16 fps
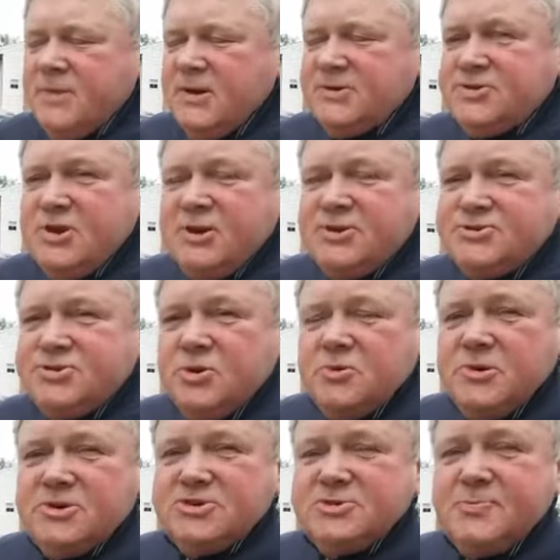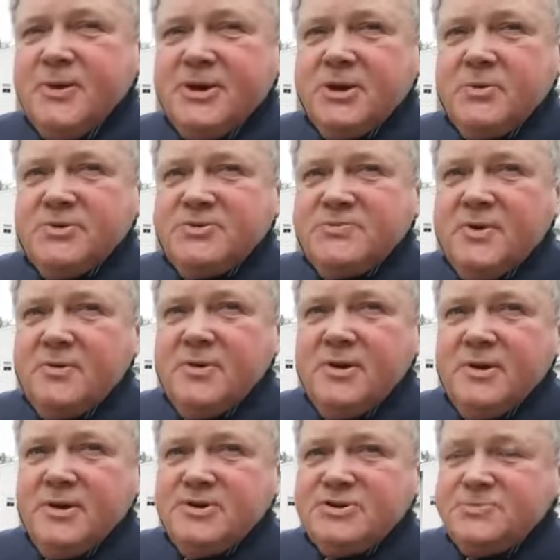It's not so conspicuous, very
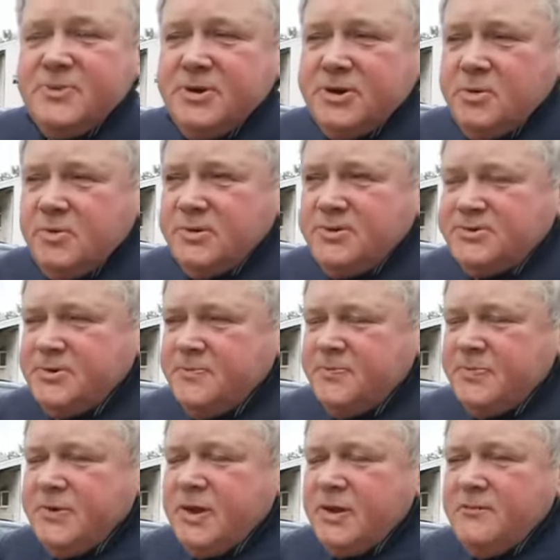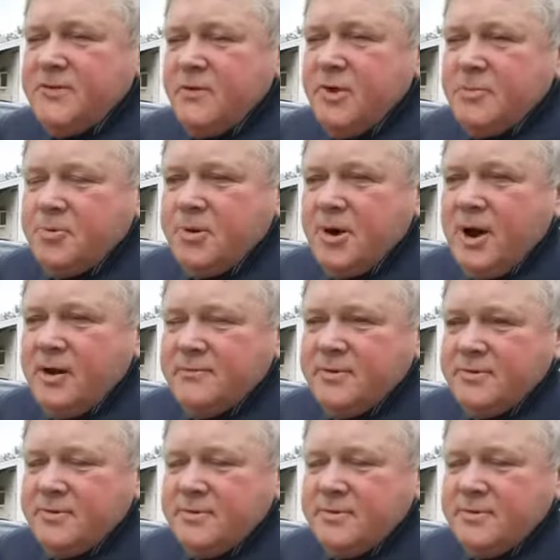inconspicuous, and very private.